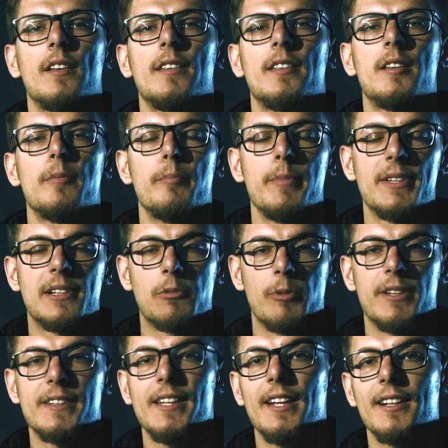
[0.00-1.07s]
The
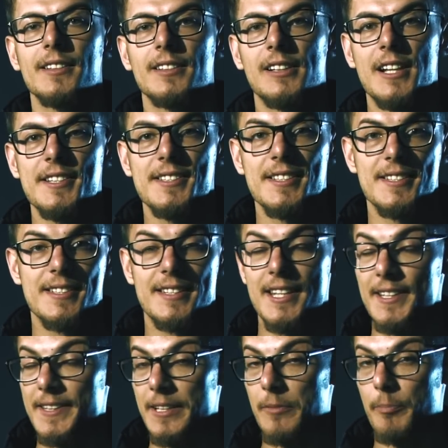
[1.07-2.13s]
middleweight naked class is
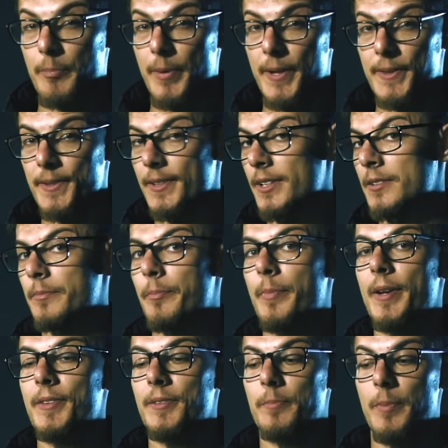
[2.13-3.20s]
getting better and
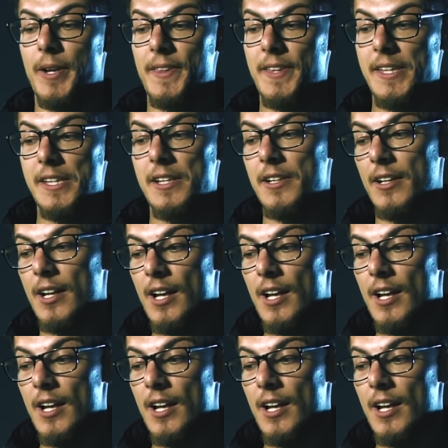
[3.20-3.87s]
better by the year,